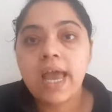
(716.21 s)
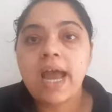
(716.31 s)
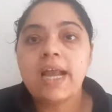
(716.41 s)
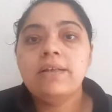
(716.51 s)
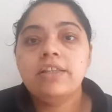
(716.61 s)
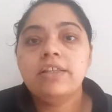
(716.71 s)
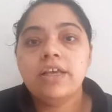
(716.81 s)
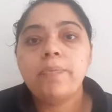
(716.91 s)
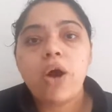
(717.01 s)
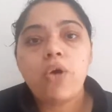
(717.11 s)
And
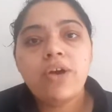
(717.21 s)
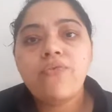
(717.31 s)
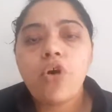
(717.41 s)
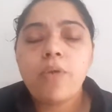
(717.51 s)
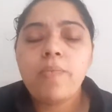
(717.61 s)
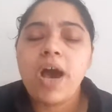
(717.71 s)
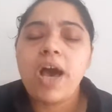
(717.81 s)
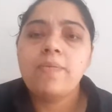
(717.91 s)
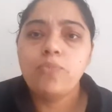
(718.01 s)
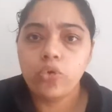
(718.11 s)
the powder form
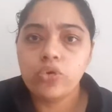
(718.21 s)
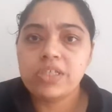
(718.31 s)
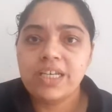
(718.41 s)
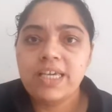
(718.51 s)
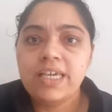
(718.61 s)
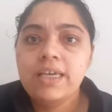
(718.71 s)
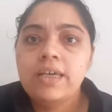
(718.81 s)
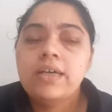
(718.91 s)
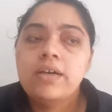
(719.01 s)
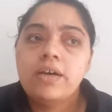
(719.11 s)
are mostly
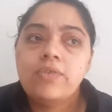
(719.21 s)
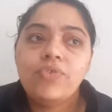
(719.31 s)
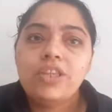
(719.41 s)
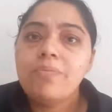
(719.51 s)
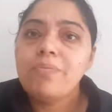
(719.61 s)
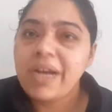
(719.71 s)
with the